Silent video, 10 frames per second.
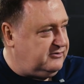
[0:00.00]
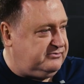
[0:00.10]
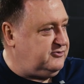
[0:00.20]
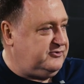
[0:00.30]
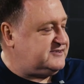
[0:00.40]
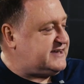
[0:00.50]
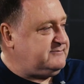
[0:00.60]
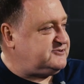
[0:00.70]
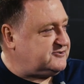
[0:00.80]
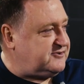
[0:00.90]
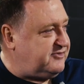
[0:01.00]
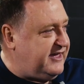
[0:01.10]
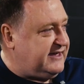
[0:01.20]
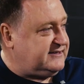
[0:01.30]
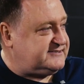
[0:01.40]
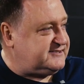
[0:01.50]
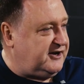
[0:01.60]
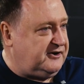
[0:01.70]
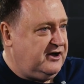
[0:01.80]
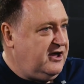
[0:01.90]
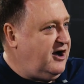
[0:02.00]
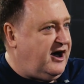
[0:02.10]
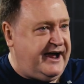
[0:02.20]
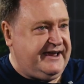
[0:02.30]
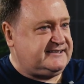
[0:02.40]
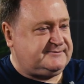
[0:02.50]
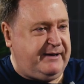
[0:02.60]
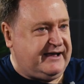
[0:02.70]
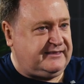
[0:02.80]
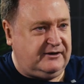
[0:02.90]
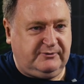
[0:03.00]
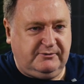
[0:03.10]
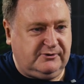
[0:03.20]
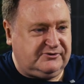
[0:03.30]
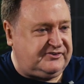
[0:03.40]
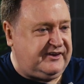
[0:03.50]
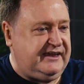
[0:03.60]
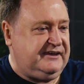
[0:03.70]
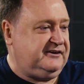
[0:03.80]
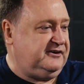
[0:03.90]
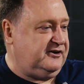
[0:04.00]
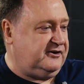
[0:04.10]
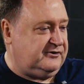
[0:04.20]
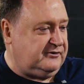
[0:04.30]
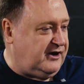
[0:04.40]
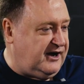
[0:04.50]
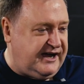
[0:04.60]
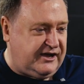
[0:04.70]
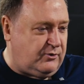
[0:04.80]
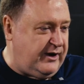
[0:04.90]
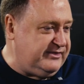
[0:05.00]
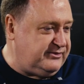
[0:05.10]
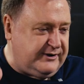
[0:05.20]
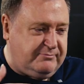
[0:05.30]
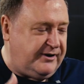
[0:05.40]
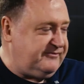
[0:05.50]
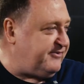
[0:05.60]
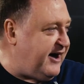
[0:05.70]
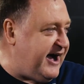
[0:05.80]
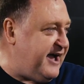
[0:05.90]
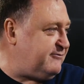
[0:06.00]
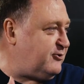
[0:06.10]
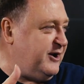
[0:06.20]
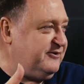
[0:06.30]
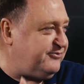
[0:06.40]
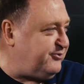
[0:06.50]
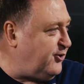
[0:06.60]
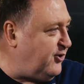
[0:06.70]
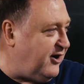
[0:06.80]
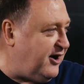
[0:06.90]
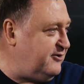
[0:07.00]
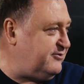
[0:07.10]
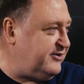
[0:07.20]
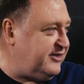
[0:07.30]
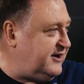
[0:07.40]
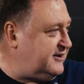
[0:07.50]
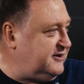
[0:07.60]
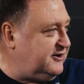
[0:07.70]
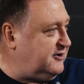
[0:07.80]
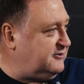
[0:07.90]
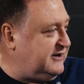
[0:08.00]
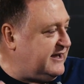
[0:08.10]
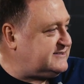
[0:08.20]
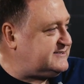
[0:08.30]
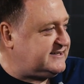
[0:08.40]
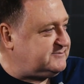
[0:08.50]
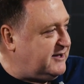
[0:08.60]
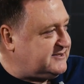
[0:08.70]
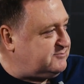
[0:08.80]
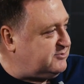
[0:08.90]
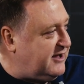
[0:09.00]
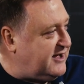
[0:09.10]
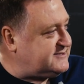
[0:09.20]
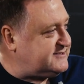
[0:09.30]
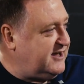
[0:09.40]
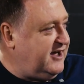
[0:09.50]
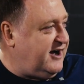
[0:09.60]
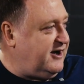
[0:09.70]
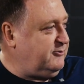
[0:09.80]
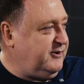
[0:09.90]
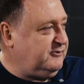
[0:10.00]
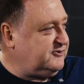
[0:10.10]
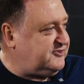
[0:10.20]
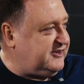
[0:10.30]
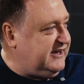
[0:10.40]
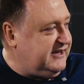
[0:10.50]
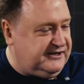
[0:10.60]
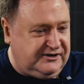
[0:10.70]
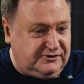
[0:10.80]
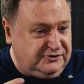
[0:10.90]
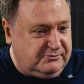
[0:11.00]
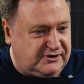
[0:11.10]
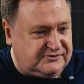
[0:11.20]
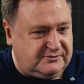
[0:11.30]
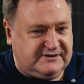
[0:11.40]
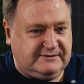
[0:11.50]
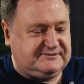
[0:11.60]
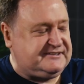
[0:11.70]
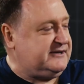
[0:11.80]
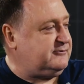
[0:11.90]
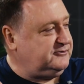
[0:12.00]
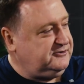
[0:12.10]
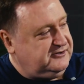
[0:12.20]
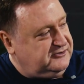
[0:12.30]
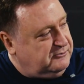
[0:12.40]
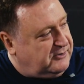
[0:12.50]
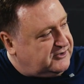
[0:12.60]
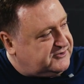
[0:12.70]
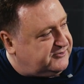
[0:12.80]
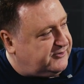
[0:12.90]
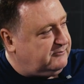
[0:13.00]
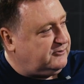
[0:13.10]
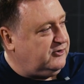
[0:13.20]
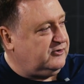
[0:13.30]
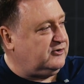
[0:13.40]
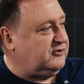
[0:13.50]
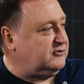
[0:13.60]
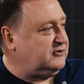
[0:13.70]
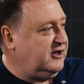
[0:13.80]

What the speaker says: do the same sorts of things. So I expect that we will see Quen 3.5, Quen 4 over the next 6 months plus. We will see new models from DeepSeek, new models from Google.